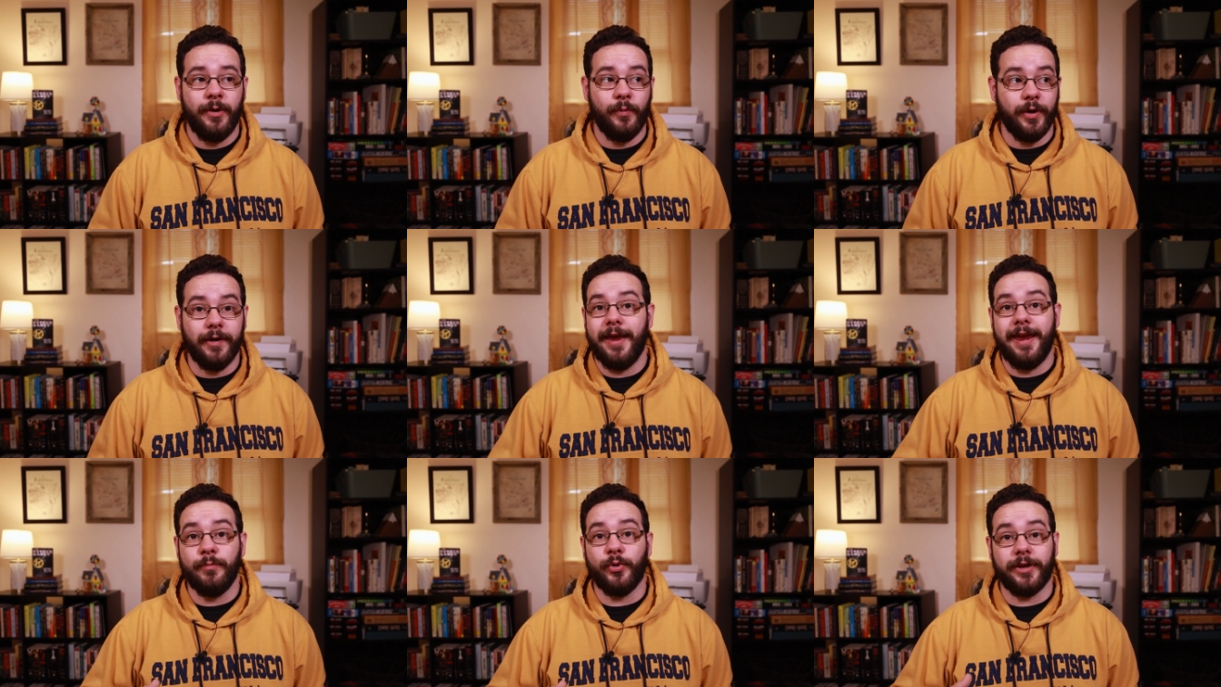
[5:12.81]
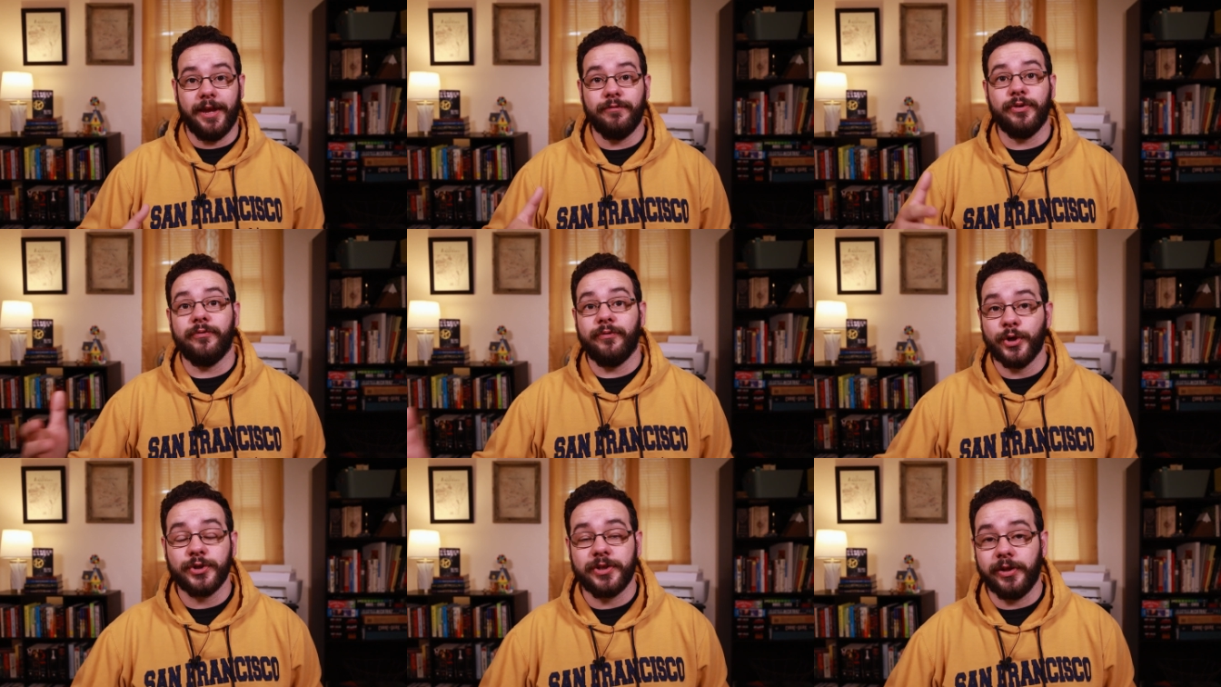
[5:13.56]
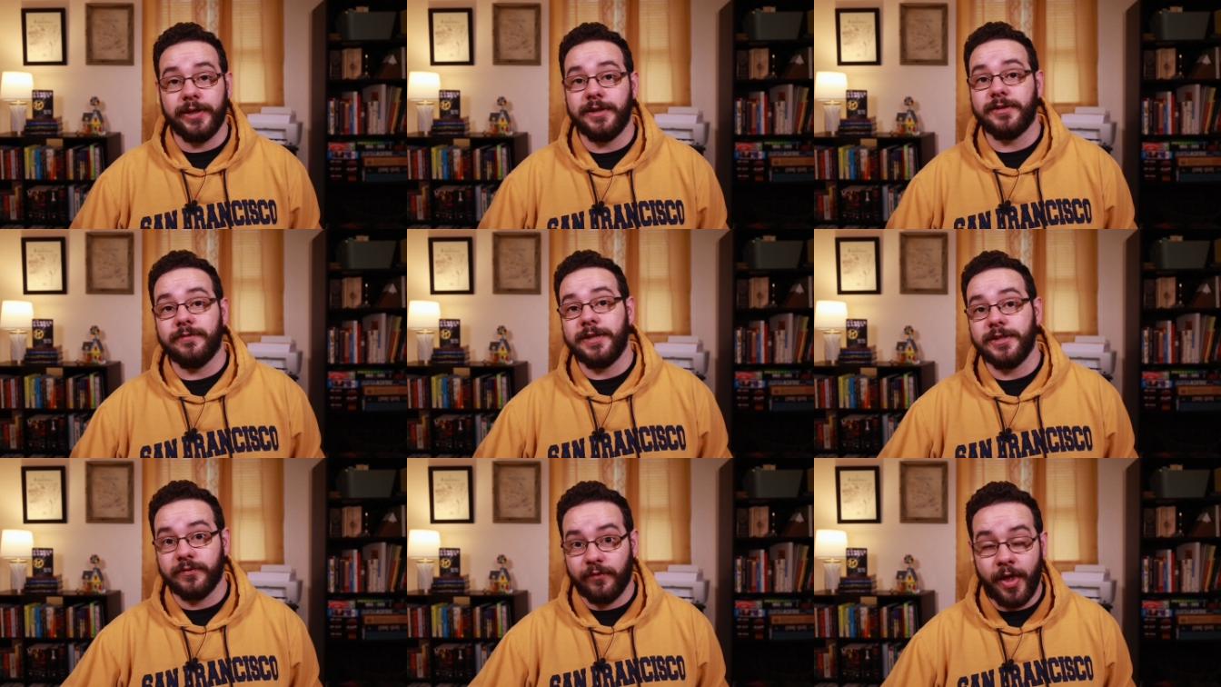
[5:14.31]
where Abel gave the firstlings of
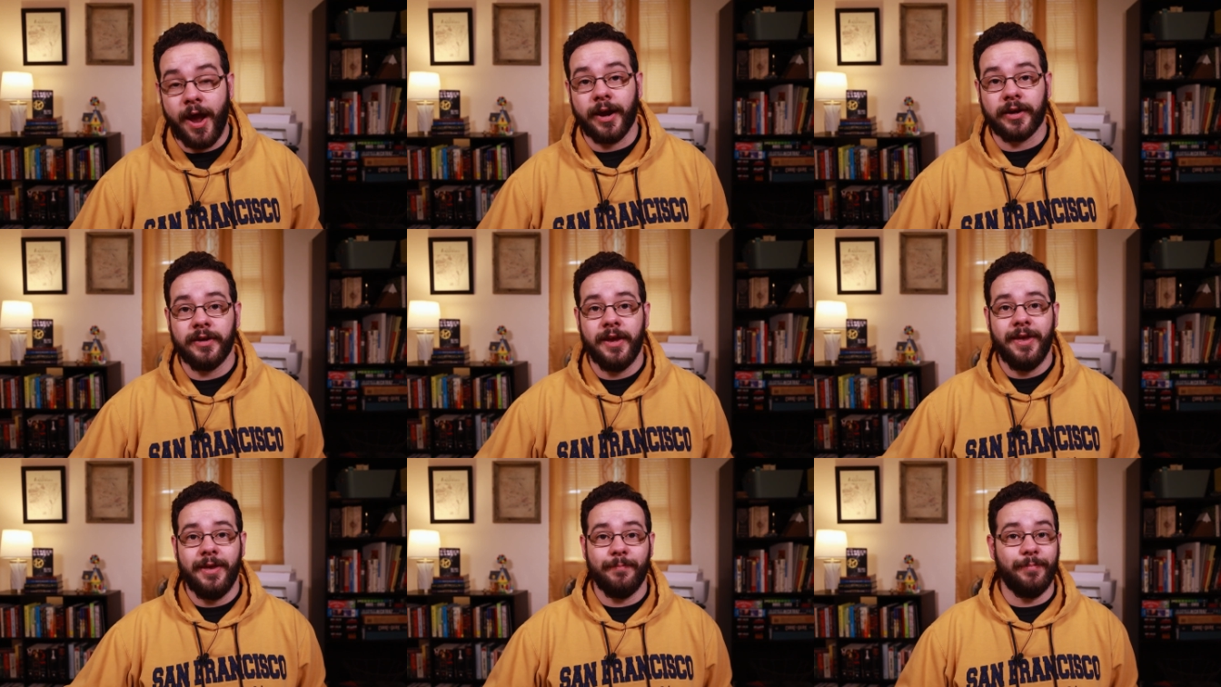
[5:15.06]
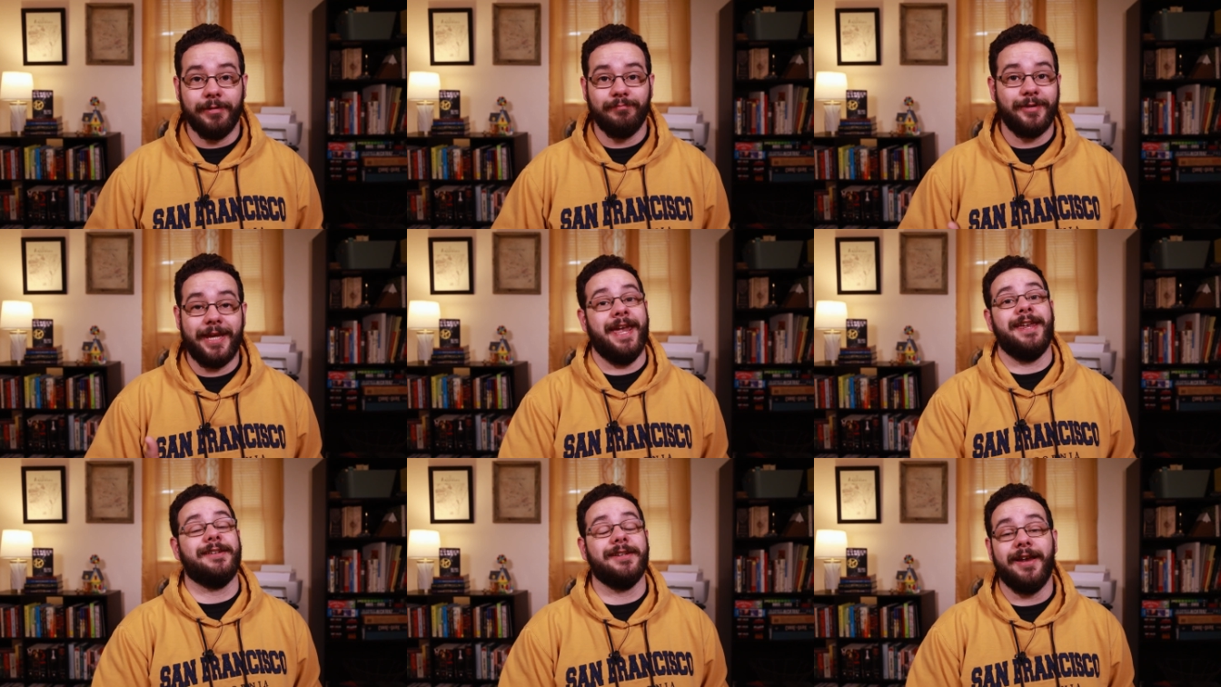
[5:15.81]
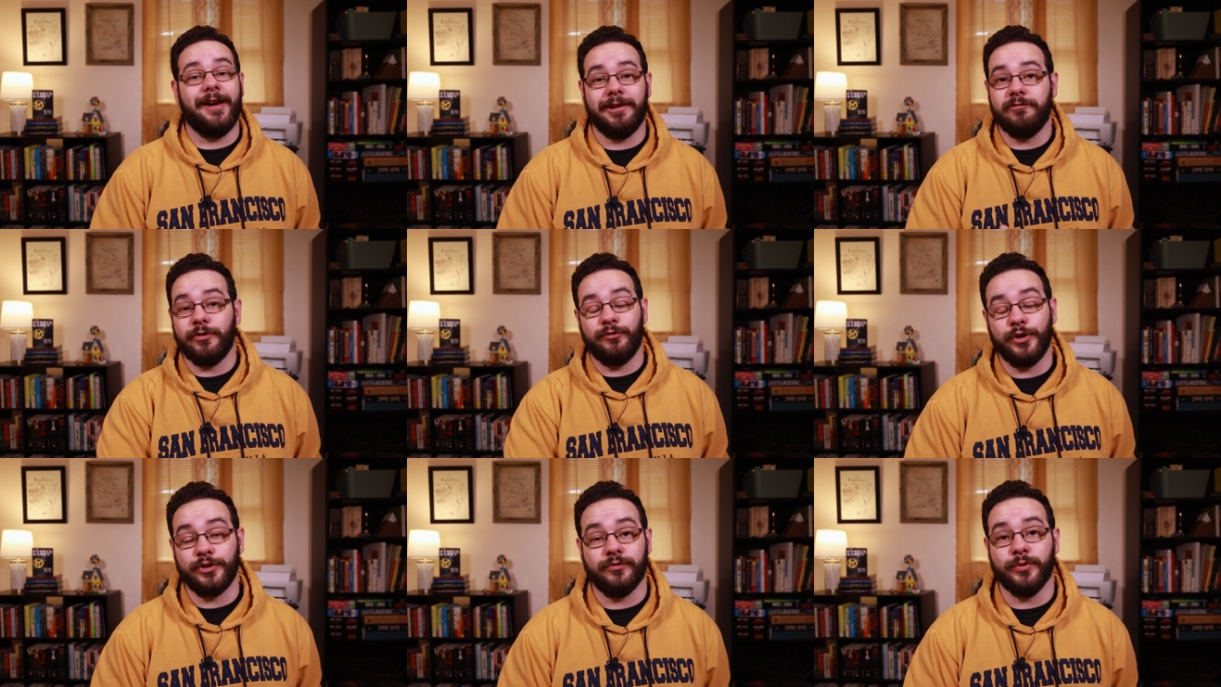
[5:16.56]
his flock, but Cain did not give the
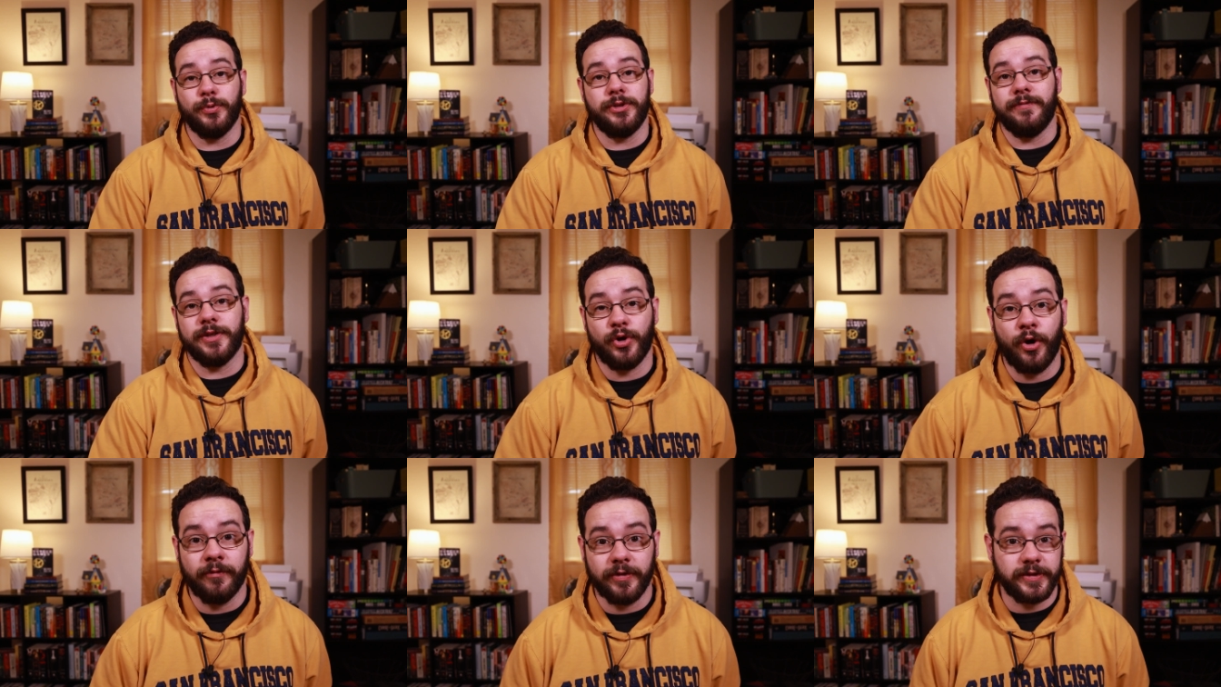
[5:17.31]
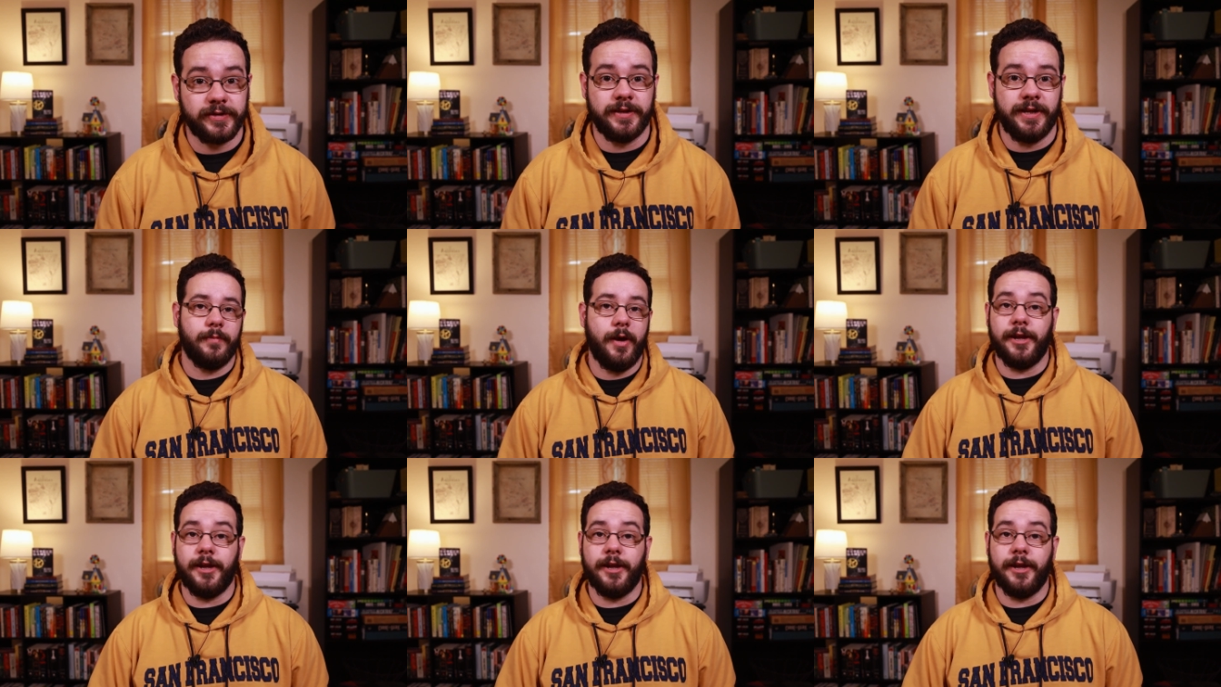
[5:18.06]
first fruits of his harvest.